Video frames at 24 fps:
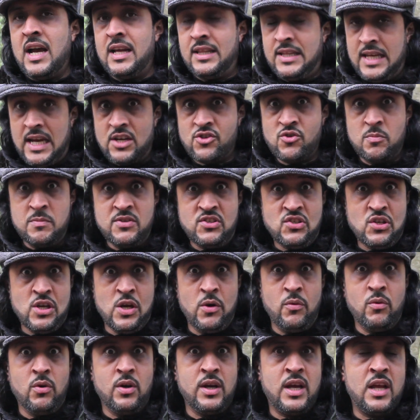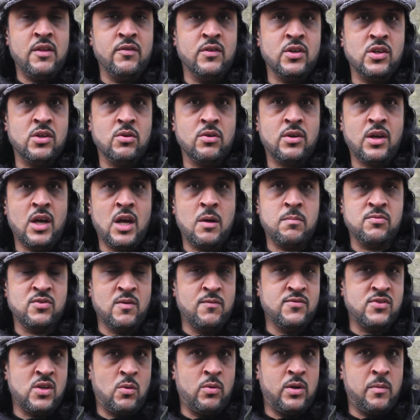the actual material in the UK, because
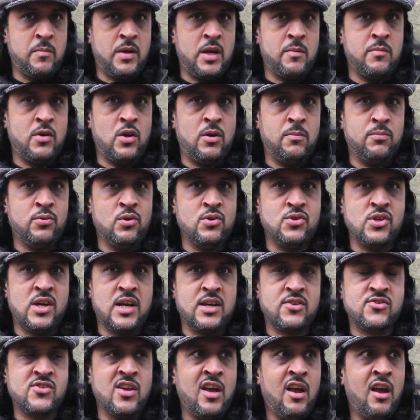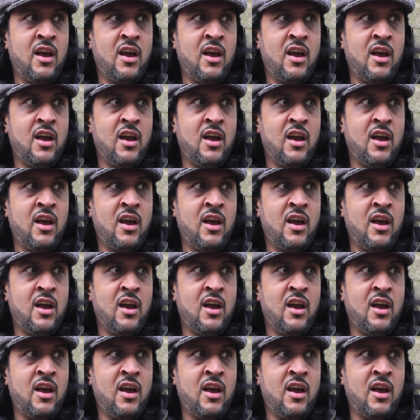obviously I want to make my own projects.